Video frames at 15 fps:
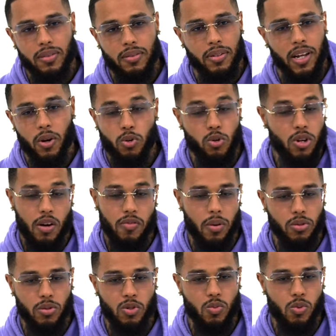So I don't do cover
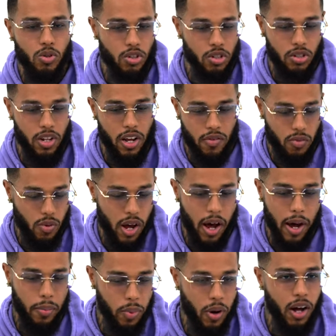ups no more. Just
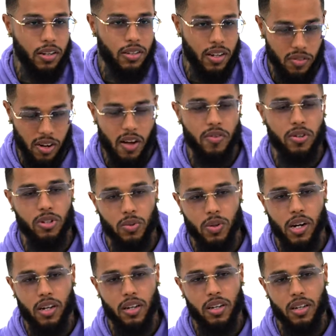FYI, but I've covered his
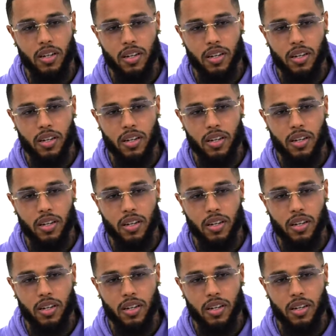work.